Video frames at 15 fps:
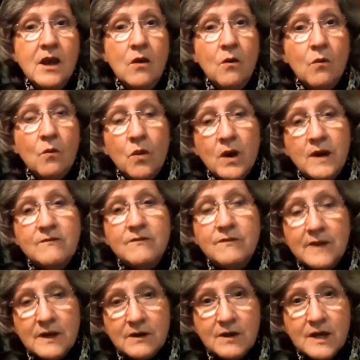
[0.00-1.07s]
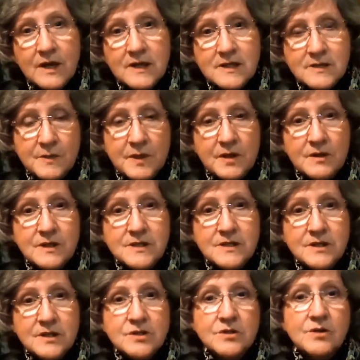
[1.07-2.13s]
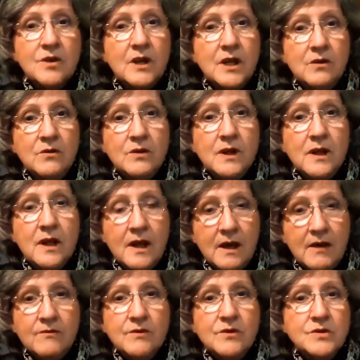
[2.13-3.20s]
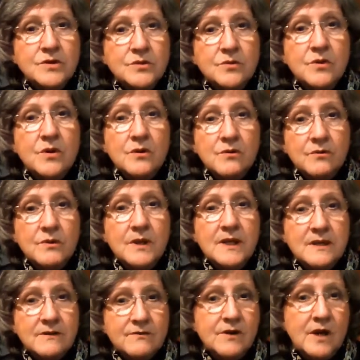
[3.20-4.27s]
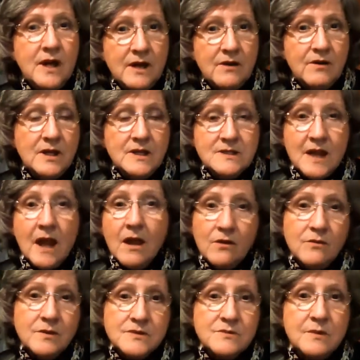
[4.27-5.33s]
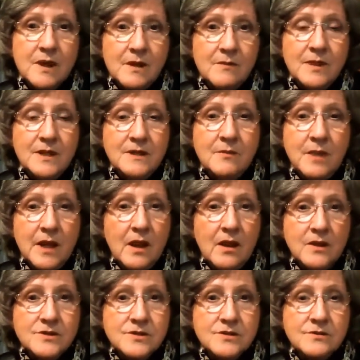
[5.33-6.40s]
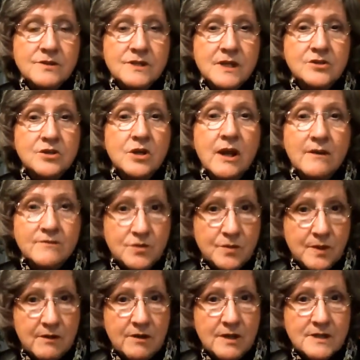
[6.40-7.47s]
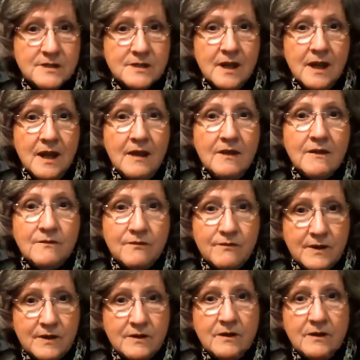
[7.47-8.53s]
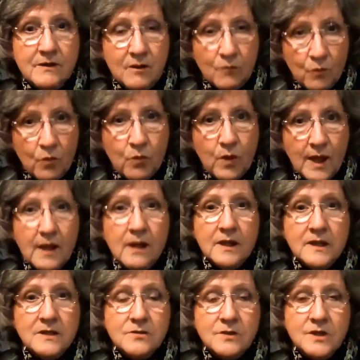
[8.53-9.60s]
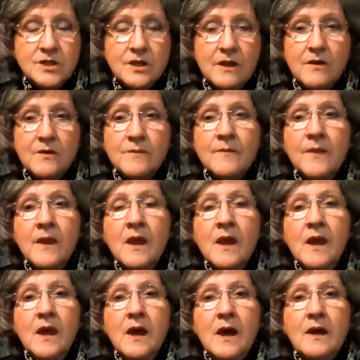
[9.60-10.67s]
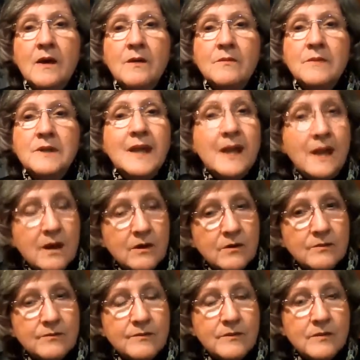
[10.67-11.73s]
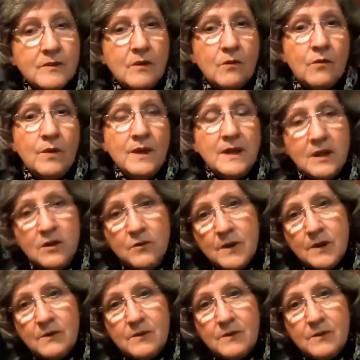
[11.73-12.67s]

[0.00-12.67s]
one very experienced attorney who can cover 2 or 3 different areas. I always recommend to my law students they should have 2 areas that fit well into each other. Now, one thing you want to